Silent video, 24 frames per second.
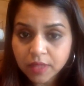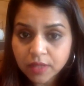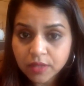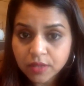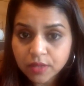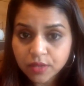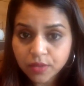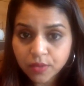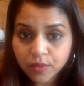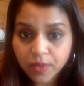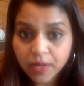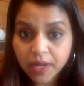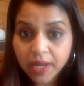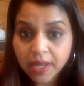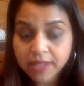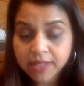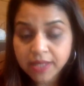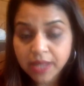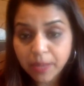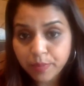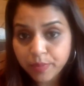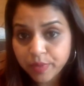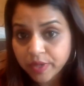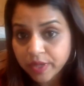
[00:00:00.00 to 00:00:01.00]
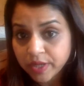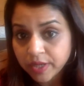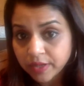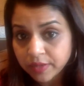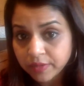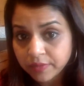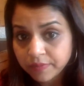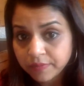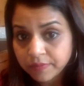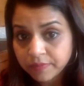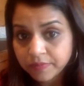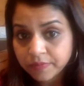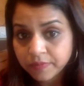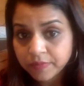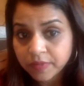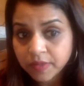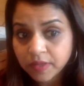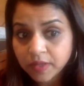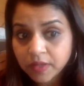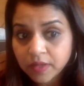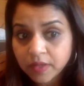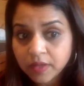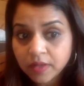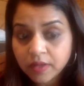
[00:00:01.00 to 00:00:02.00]
So, what has happened here?
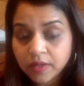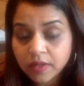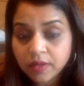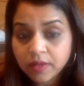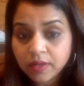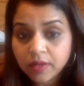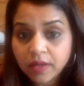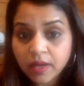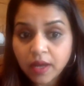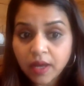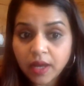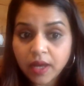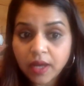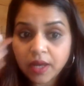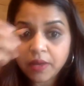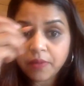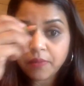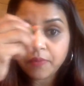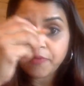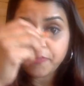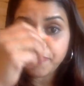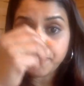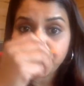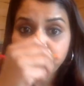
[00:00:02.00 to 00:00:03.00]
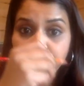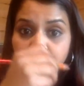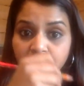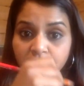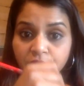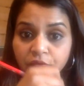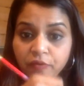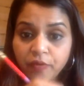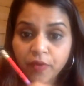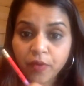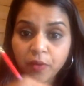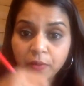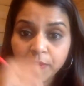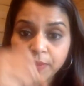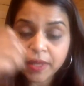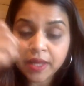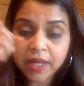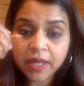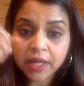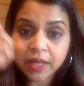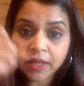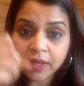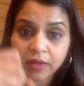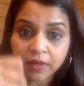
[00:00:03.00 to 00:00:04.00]
I am
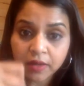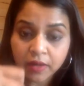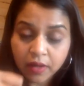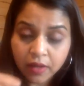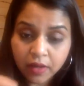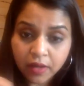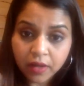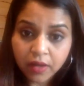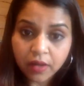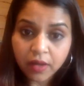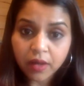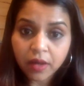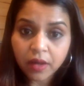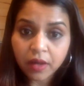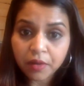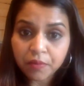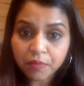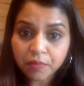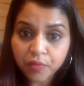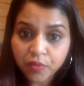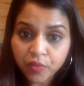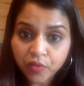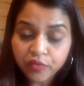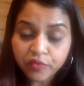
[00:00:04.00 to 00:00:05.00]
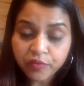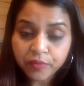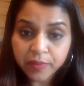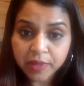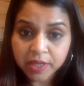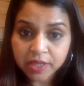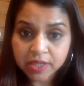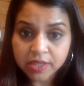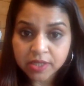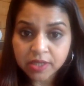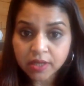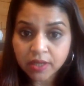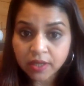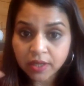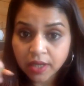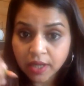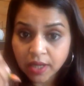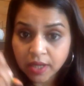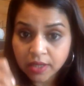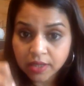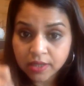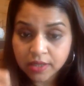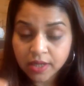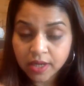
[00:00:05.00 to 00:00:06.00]
performing a movement, a
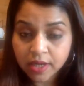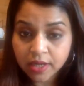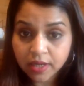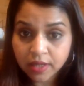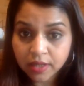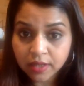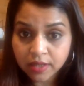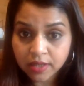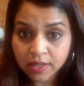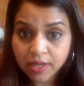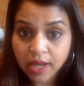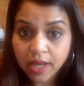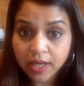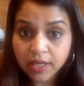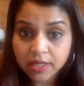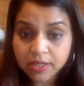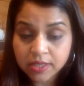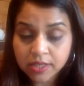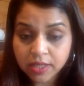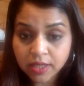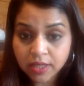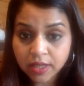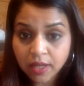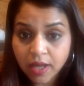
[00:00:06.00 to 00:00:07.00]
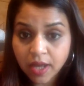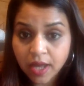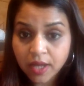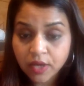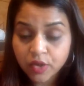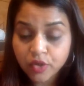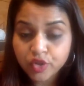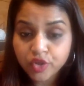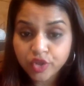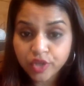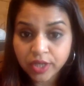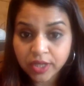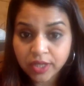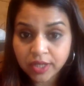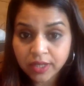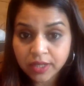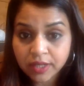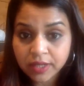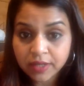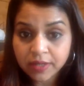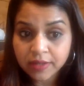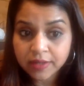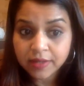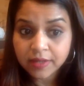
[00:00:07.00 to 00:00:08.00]
kinetic energy
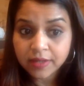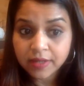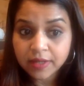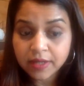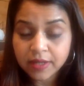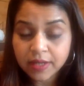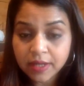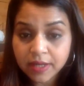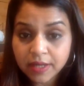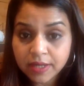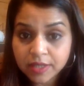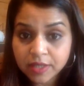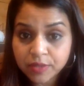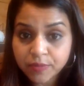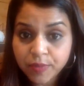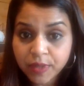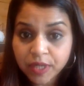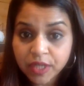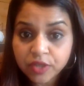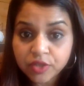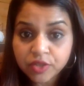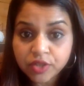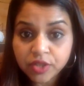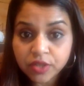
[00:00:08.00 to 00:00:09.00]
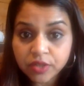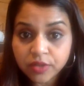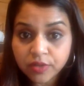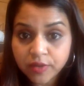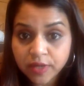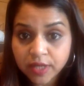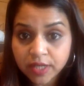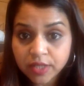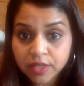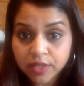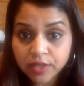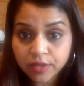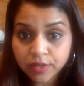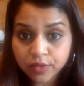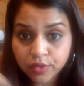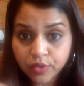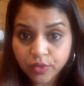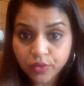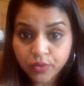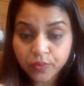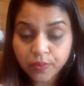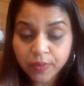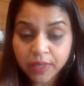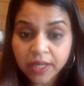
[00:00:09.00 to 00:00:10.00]
is being generated
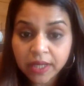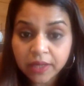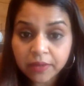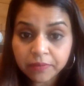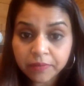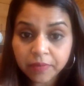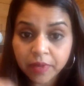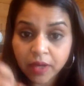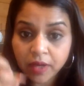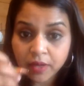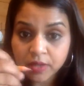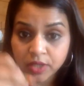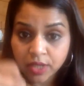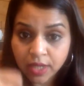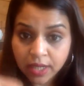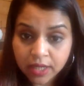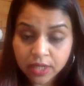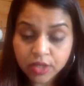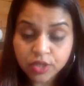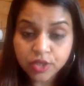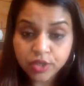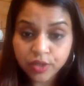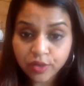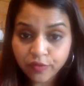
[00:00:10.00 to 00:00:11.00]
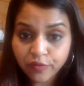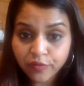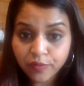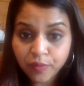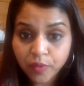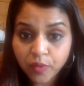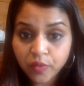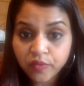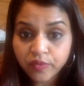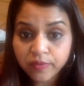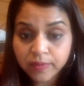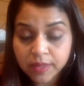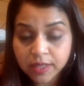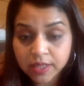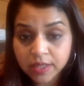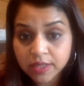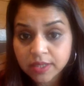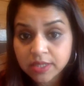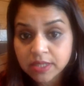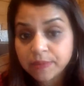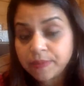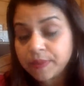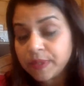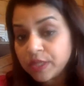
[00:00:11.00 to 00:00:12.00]
through me. An energy of movement
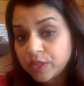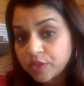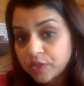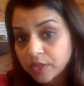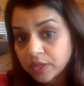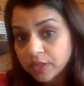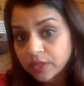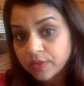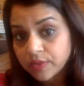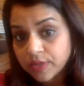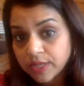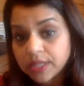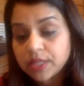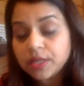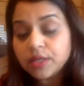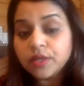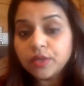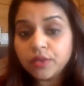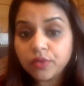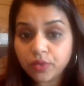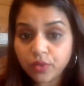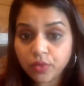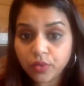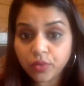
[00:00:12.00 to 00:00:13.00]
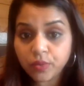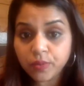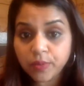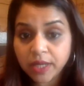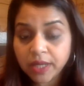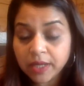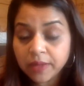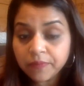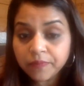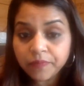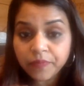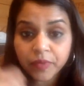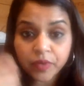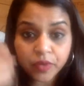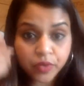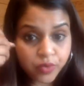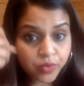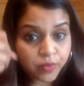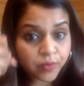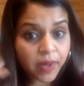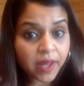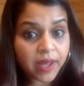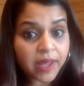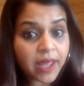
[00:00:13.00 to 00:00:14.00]
is being generated through me,
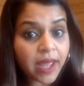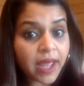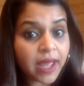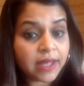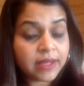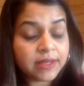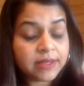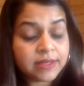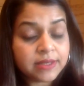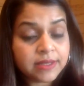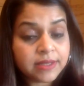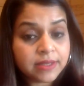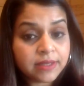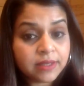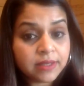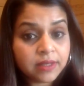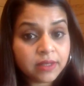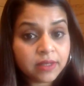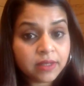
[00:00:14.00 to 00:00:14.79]
through my hands,